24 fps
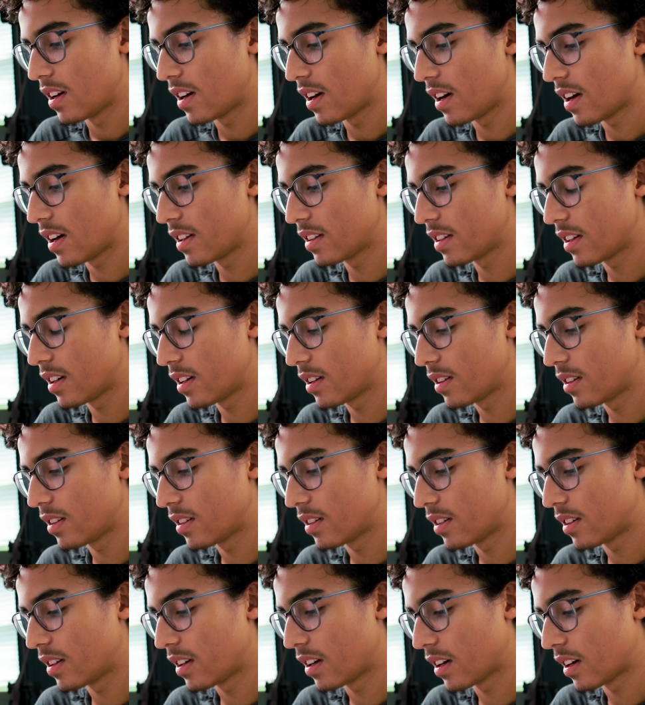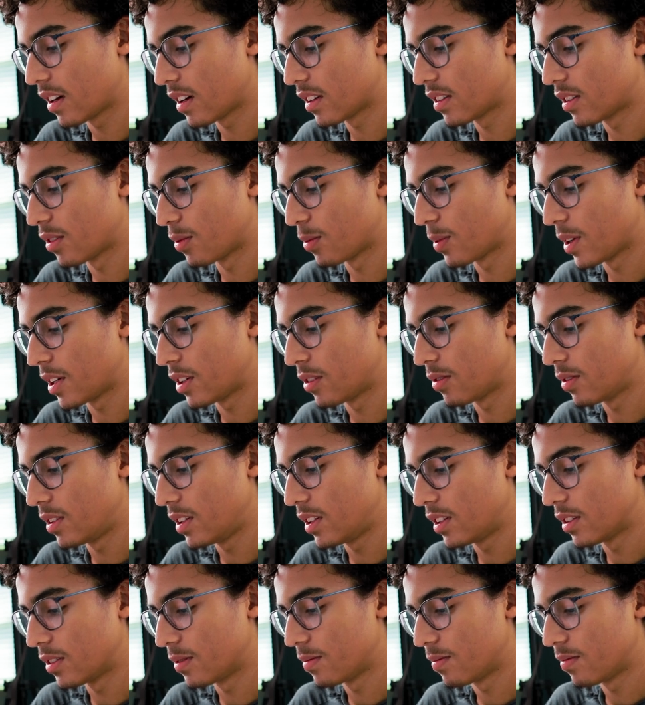And then I got the white green
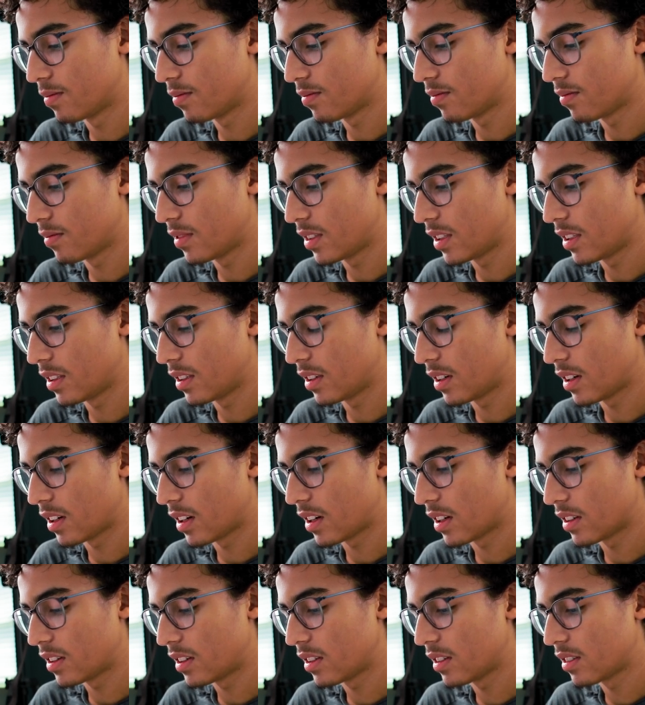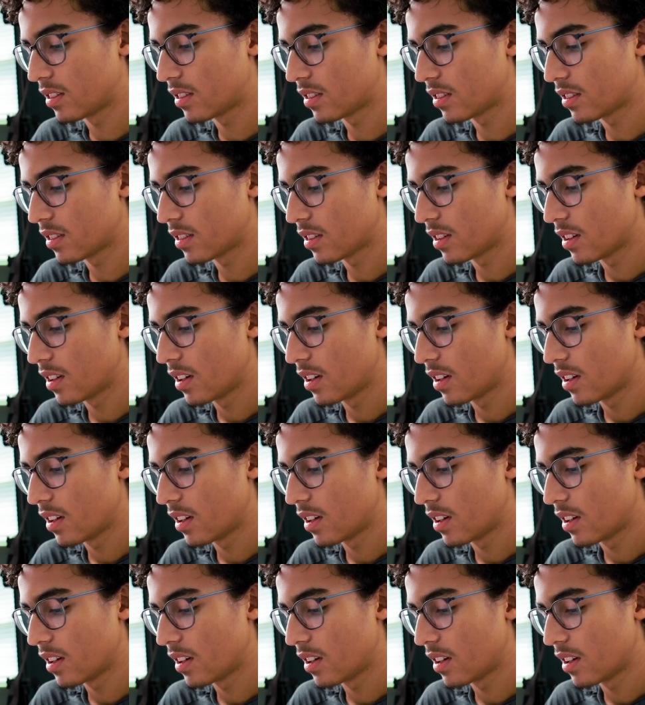here. And then I got this.